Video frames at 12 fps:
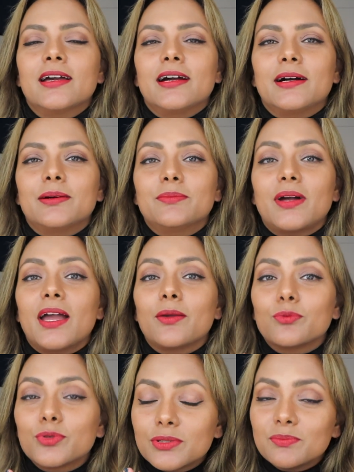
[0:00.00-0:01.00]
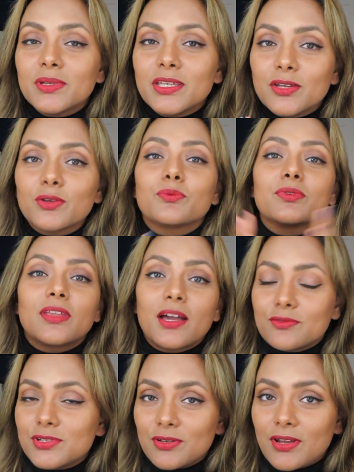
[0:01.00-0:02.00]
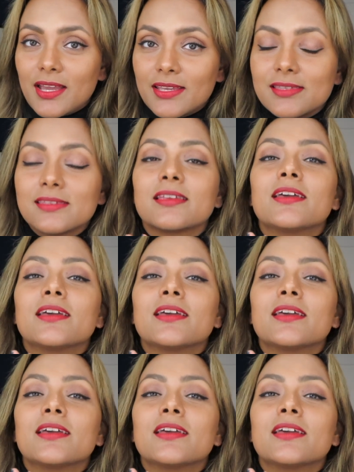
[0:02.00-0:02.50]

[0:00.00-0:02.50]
I wouldn't be here without you guys.